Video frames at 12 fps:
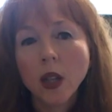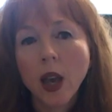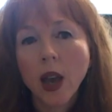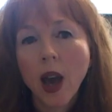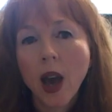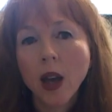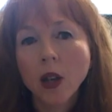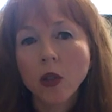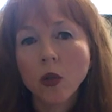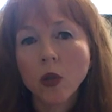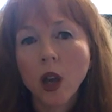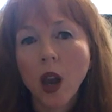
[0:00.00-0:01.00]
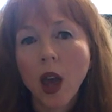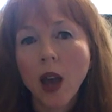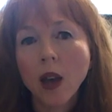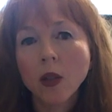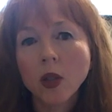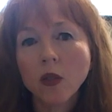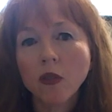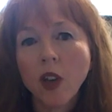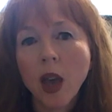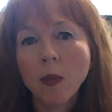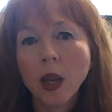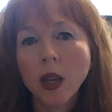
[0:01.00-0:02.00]
that cut through the clouds of
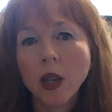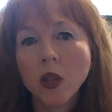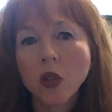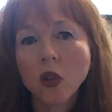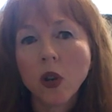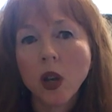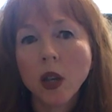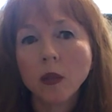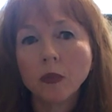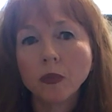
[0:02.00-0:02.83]
family history.